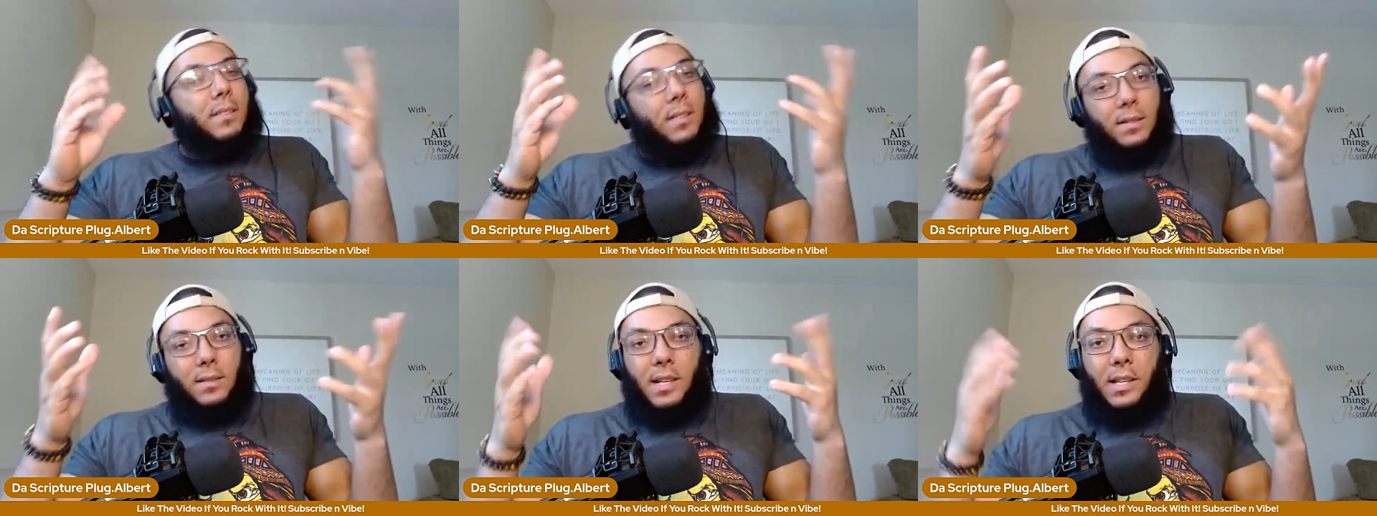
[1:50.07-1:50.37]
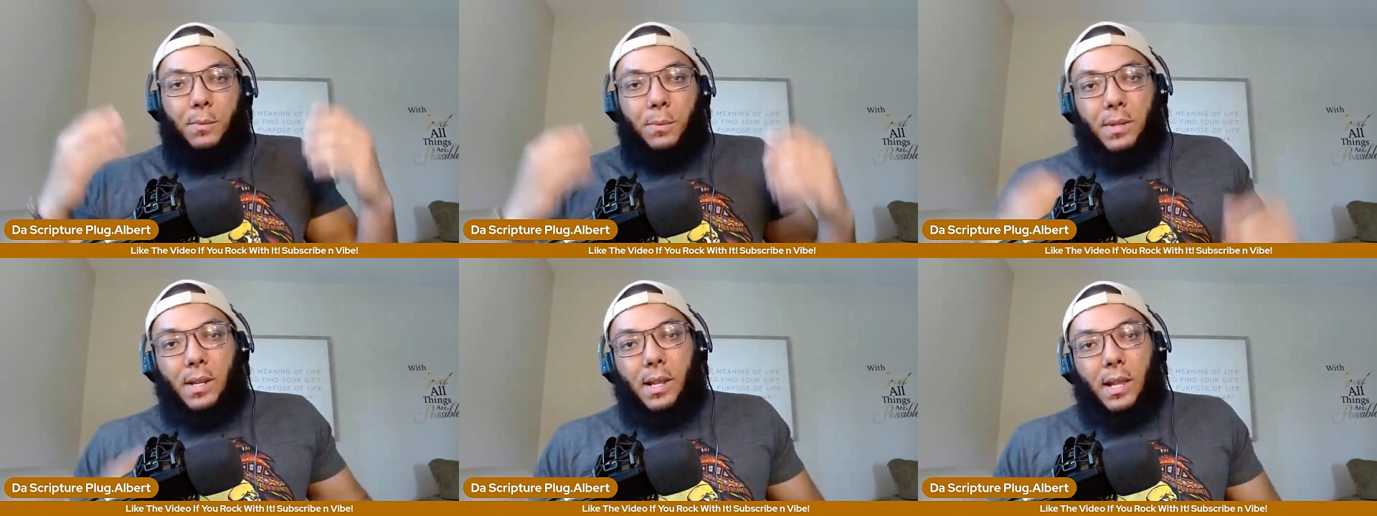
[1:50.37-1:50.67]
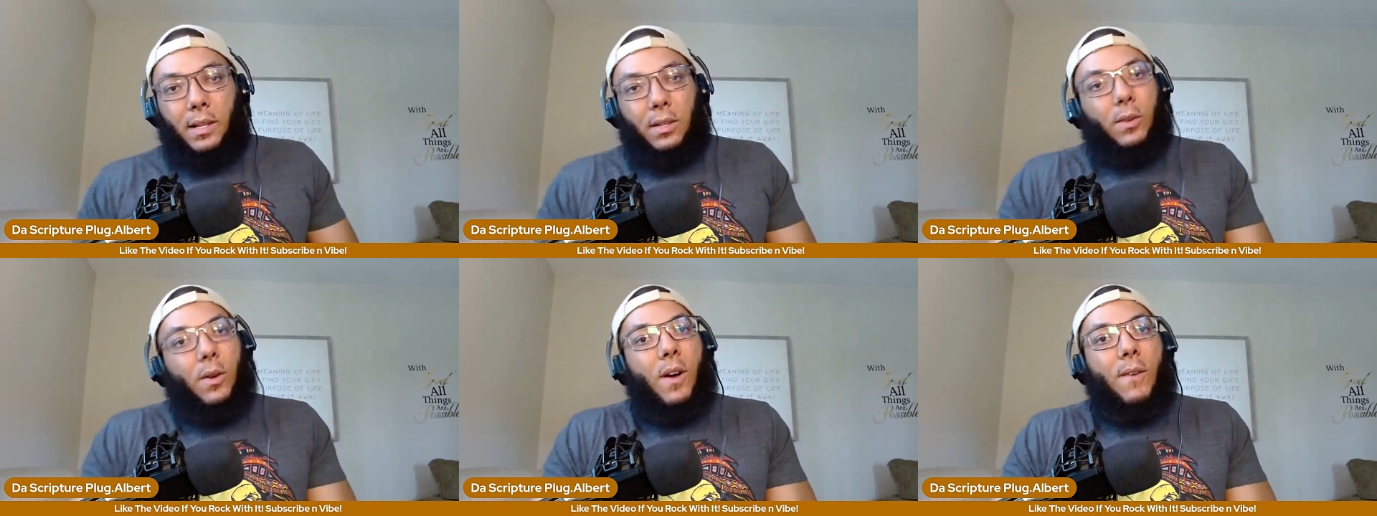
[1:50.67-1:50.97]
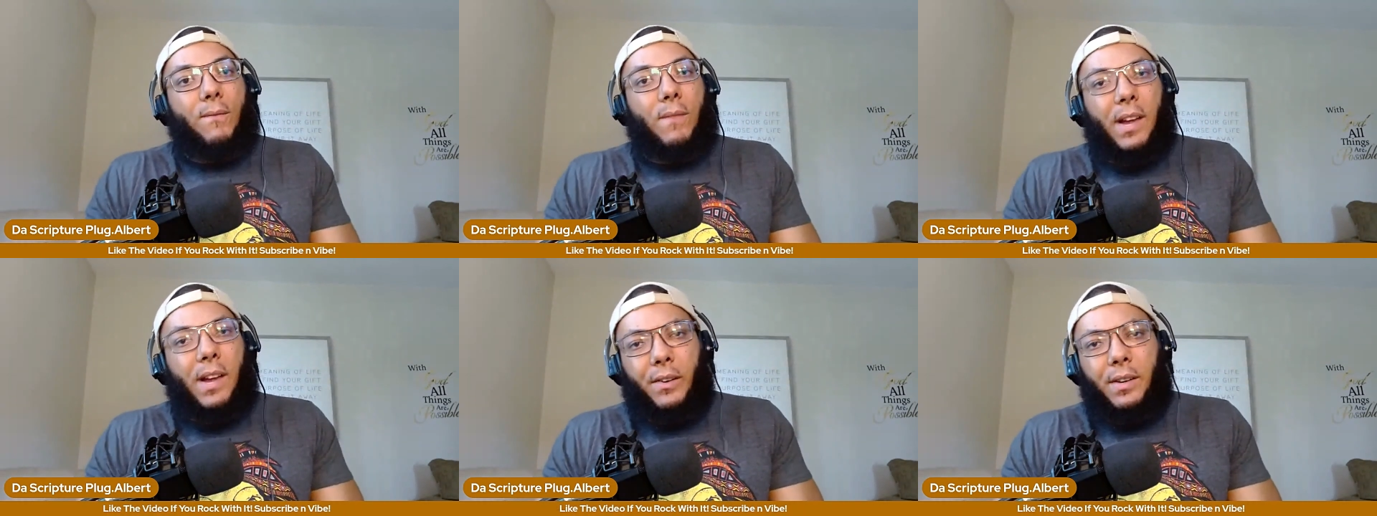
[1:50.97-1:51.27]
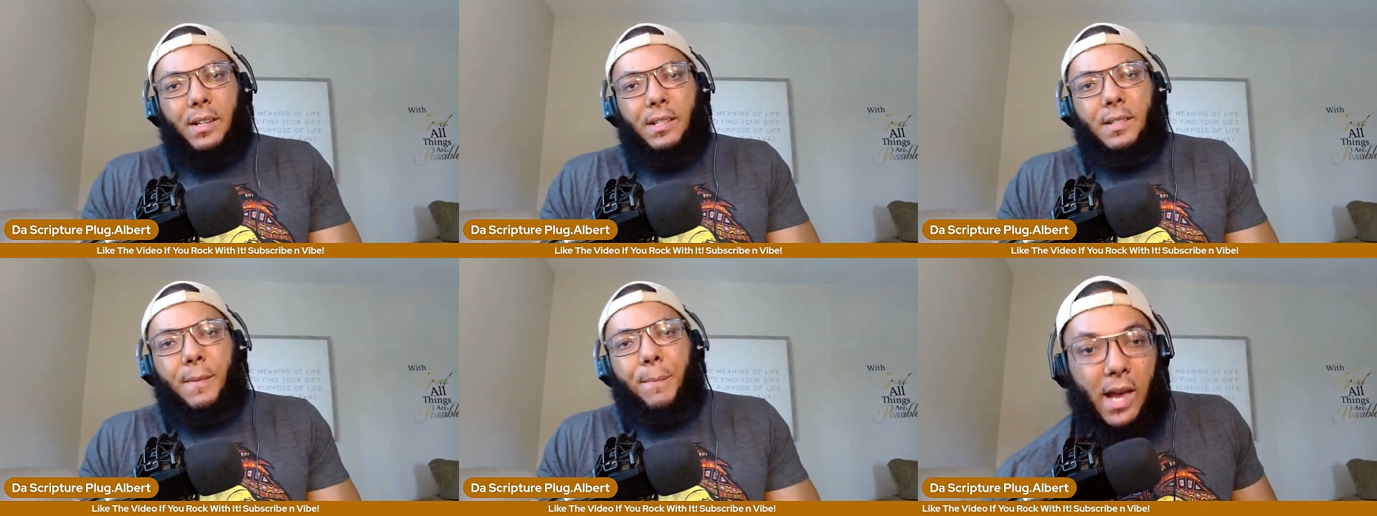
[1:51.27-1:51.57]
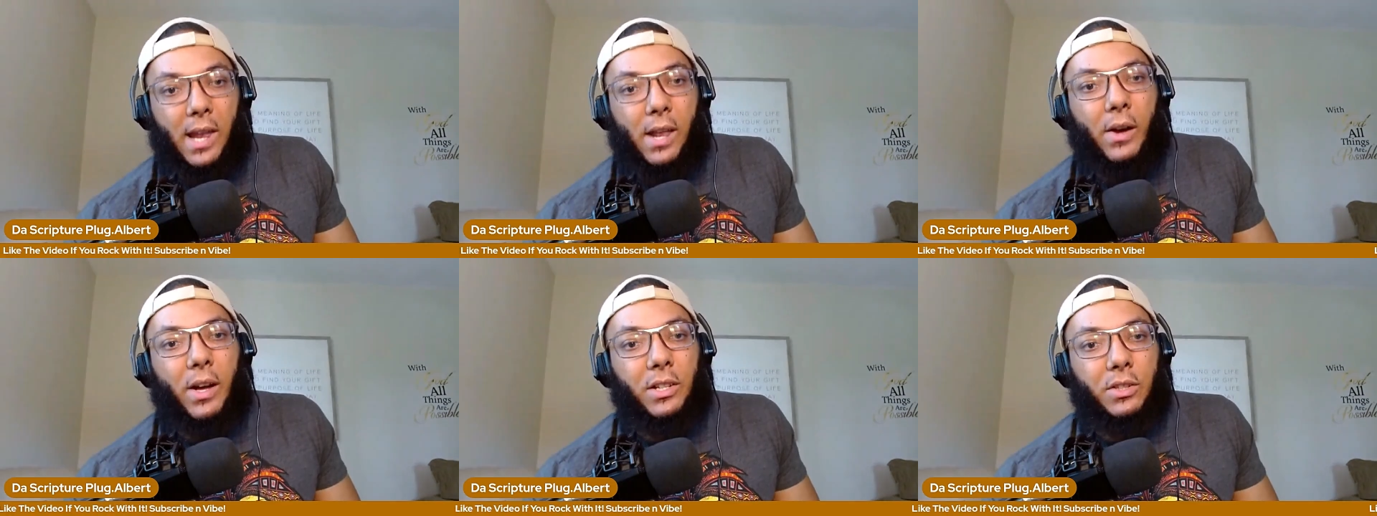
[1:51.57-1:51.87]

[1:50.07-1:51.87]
since that's what they like to call variants. Chala